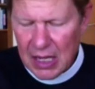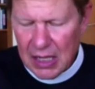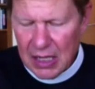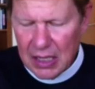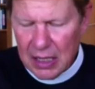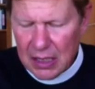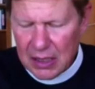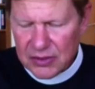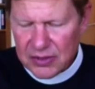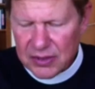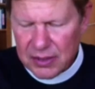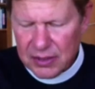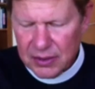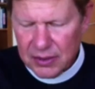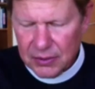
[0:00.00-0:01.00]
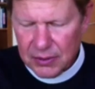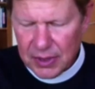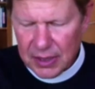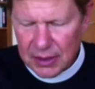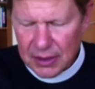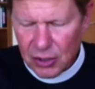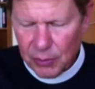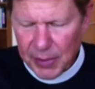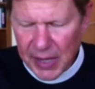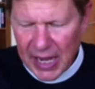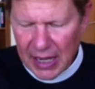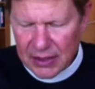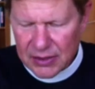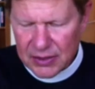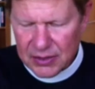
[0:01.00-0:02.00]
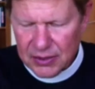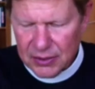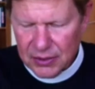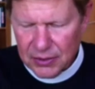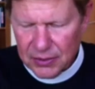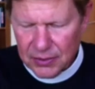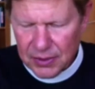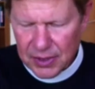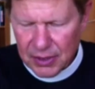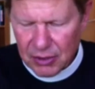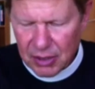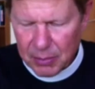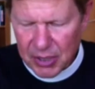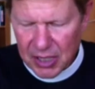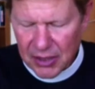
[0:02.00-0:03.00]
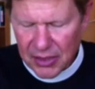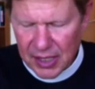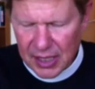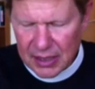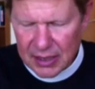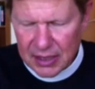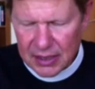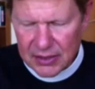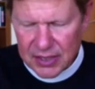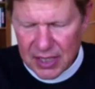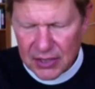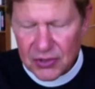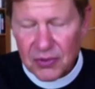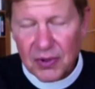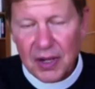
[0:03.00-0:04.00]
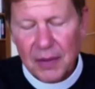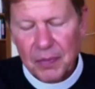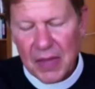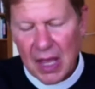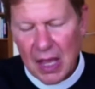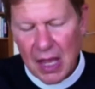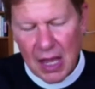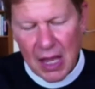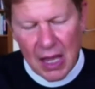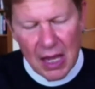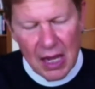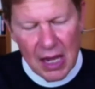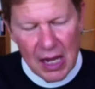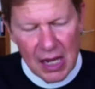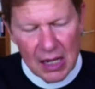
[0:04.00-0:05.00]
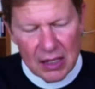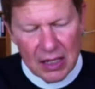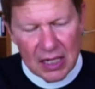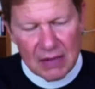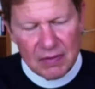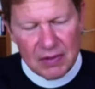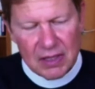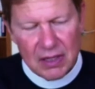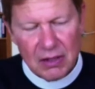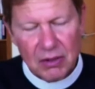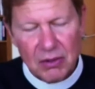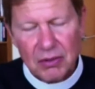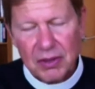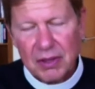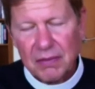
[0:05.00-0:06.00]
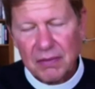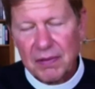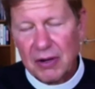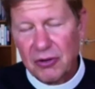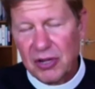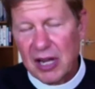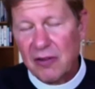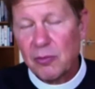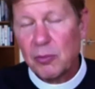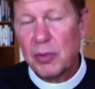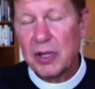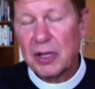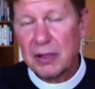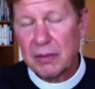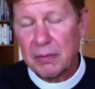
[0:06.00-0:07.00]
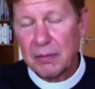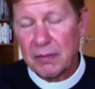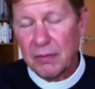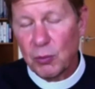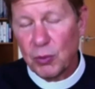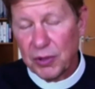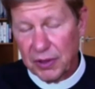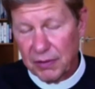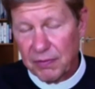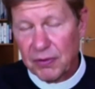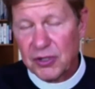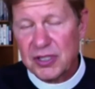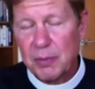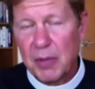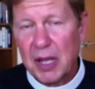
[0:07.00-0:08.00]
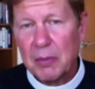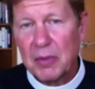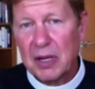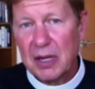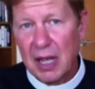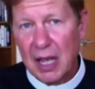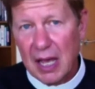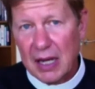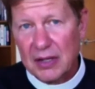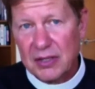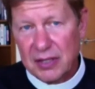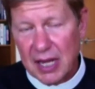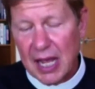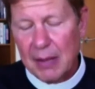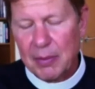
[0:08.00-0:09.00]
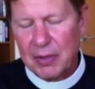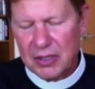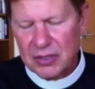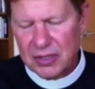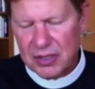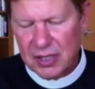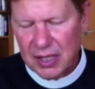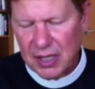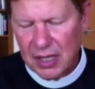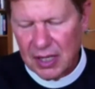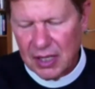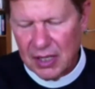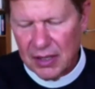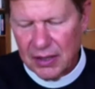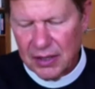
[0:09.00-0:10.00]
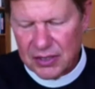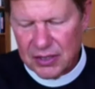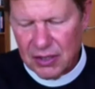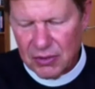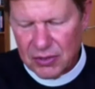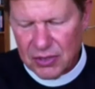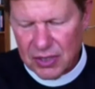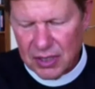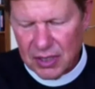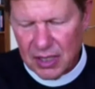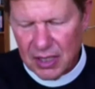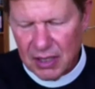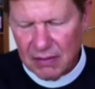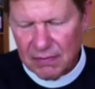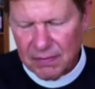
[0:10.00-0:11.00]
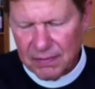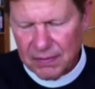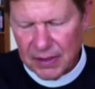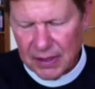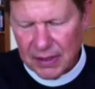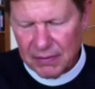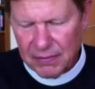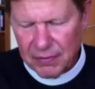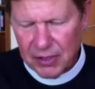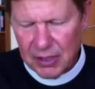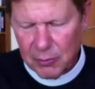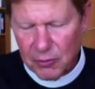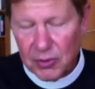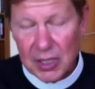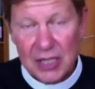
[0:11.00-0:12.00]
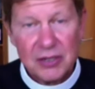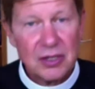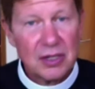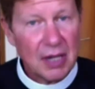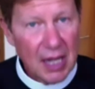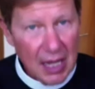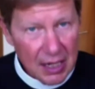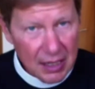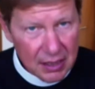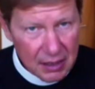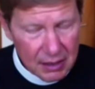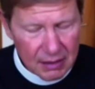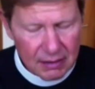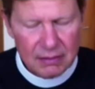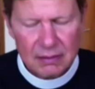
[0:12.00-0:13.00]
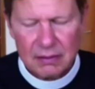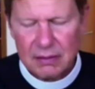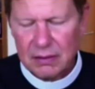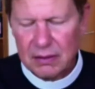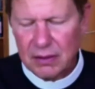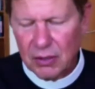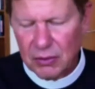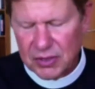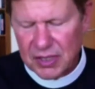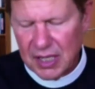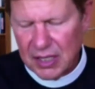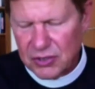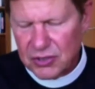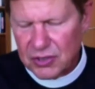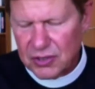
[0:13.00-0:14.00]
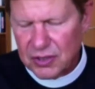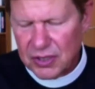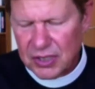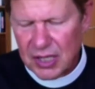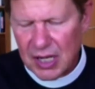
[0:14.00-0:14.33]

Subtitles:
is to go back to the early part of the 19th century. And even though the federal government, with the First Amendment, had established this notion of freedom of religion and no state church,